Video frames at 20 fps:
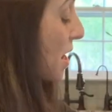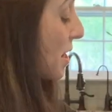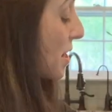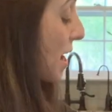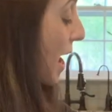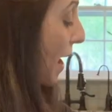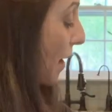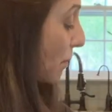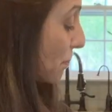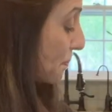
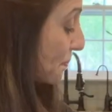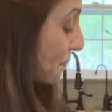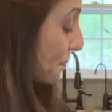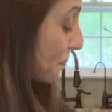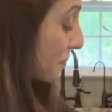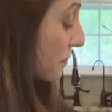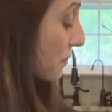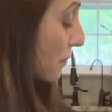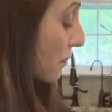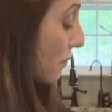Now,
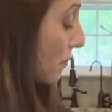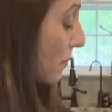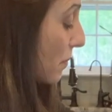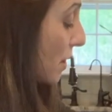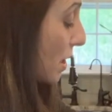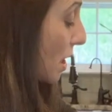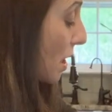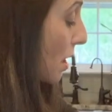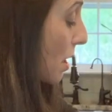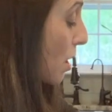
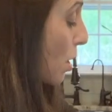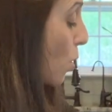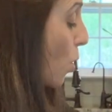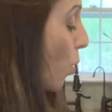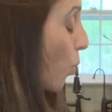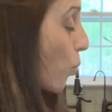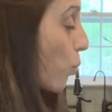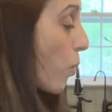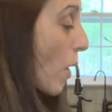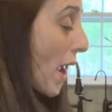
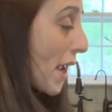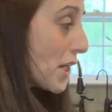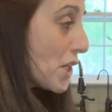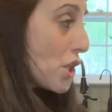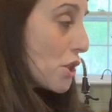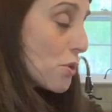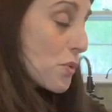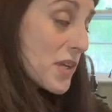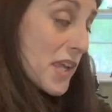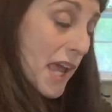when
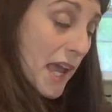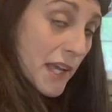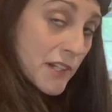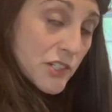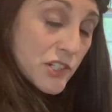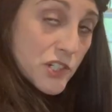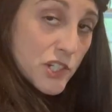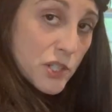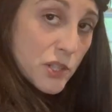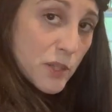you get
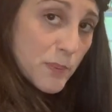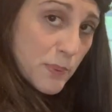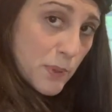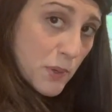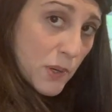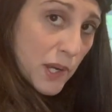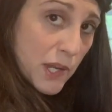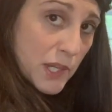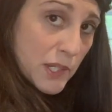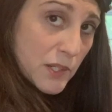to the
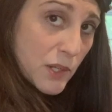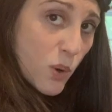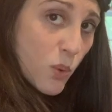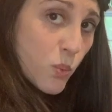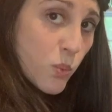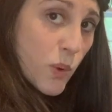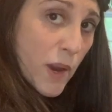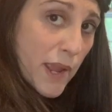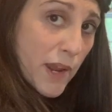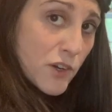point
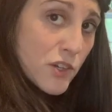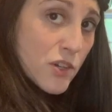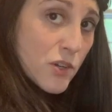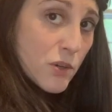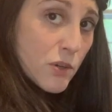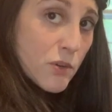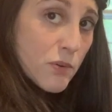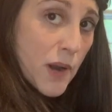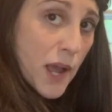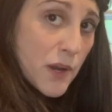where
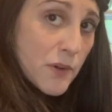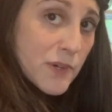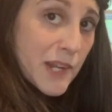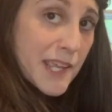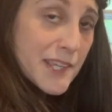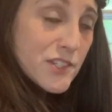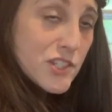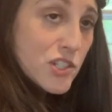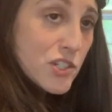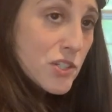your kraut
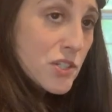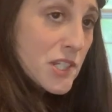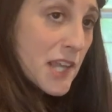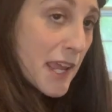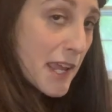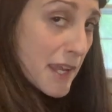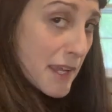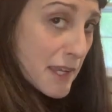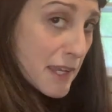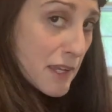is
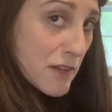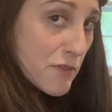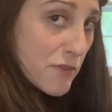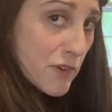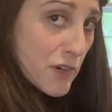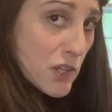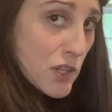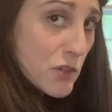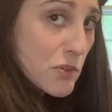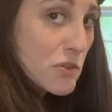tangy for
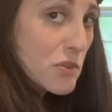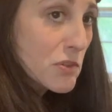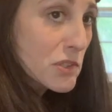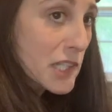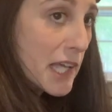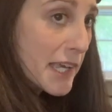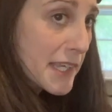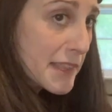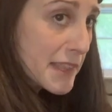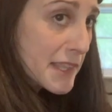you, you
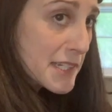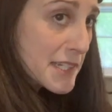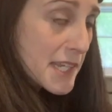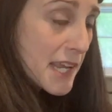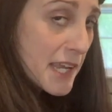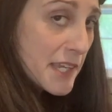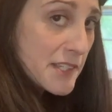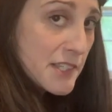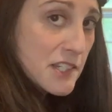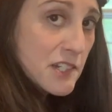like the
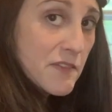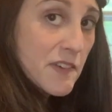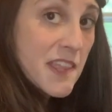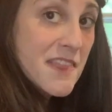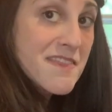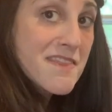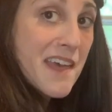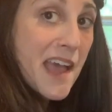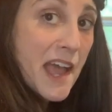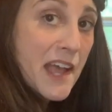taste of
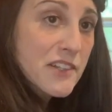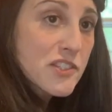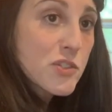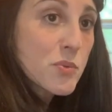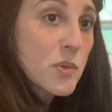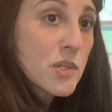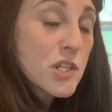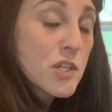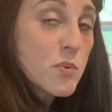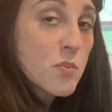it, that's
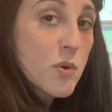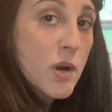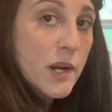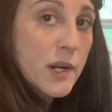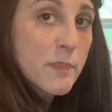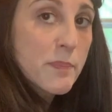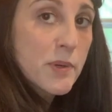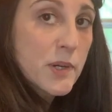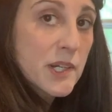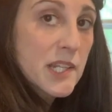when you
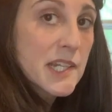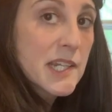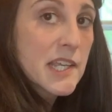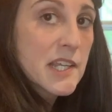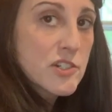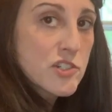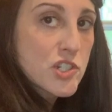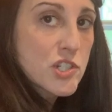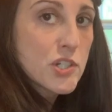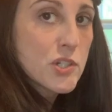wanna put it
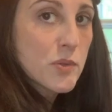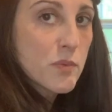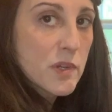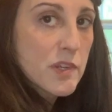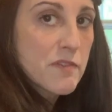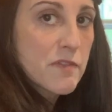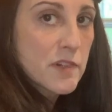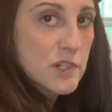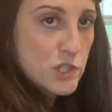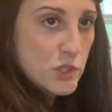into your
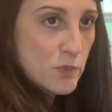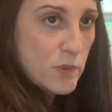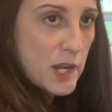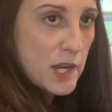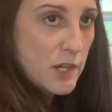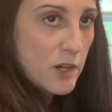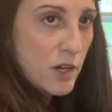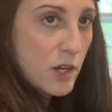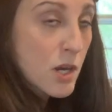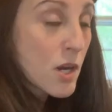
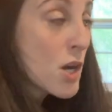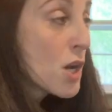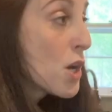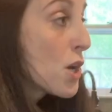refrigerator.